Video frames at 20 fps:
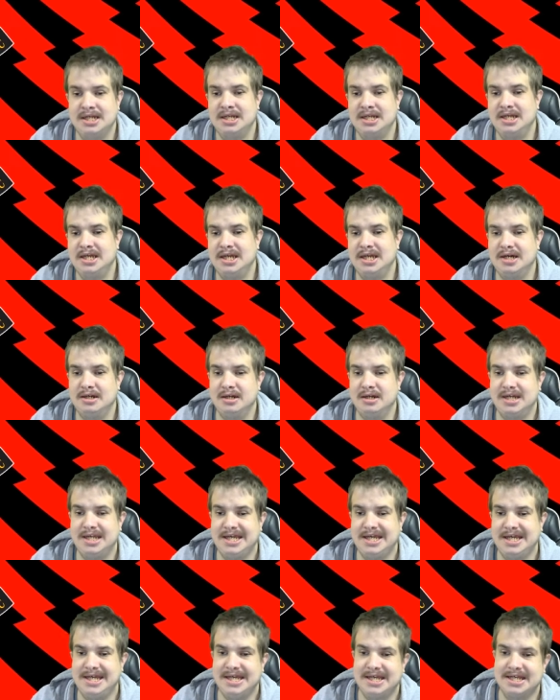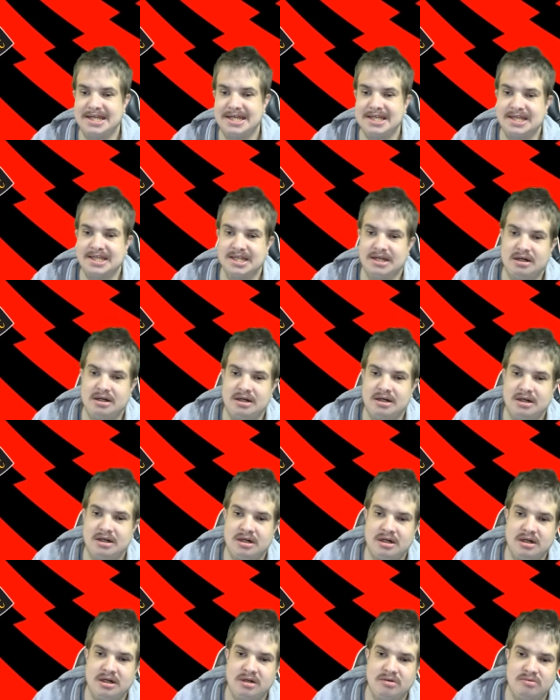Now, Leeds
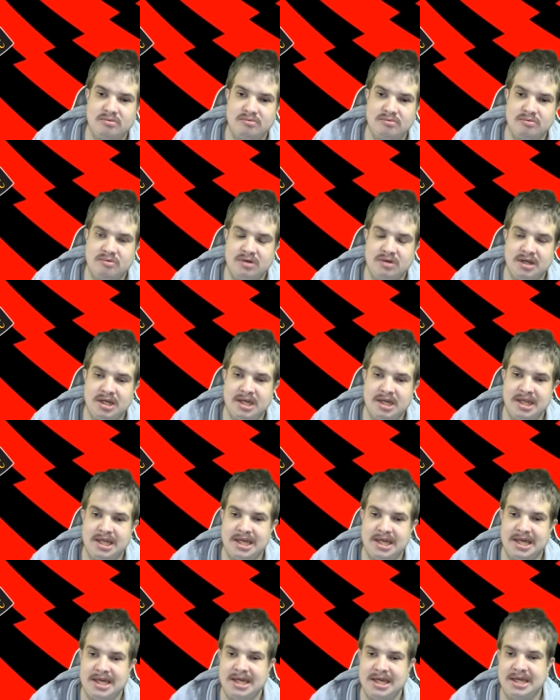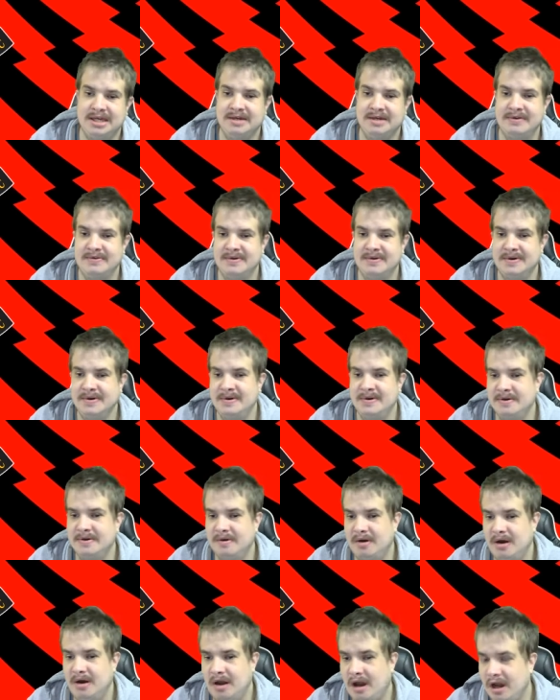are really
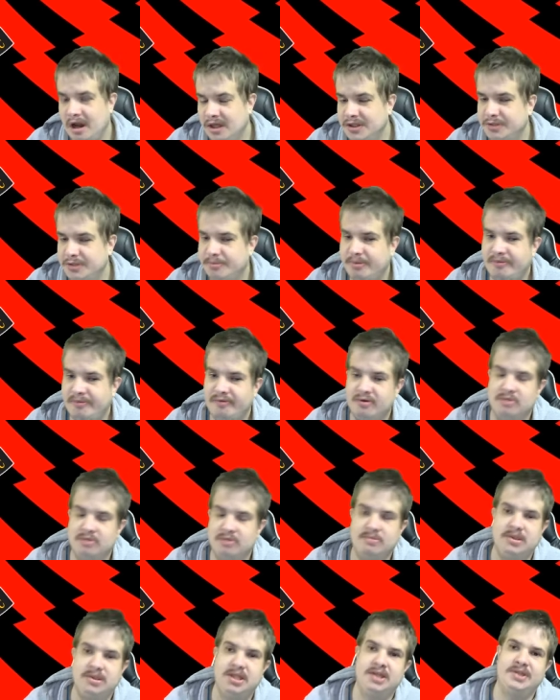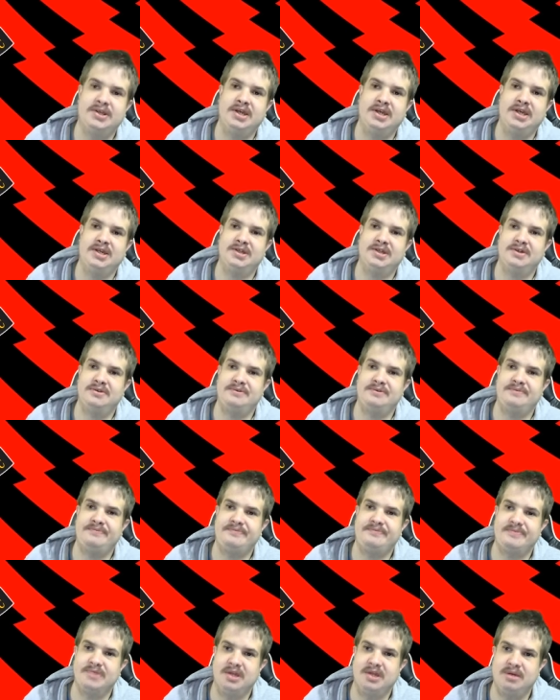underperforming this season,
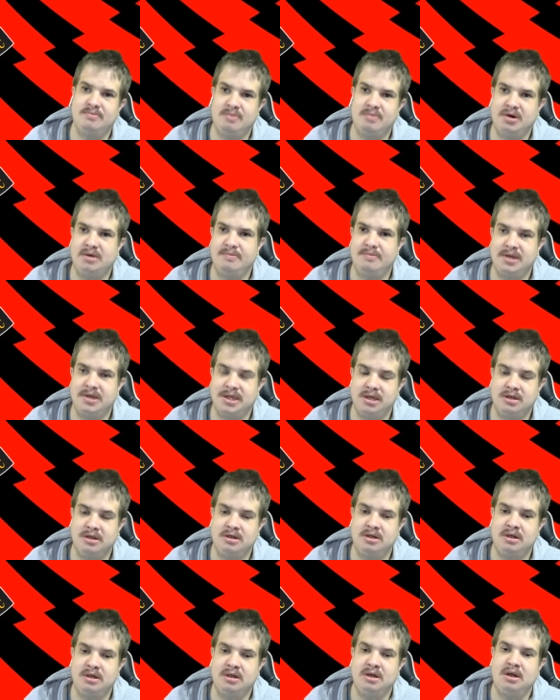in my opinion.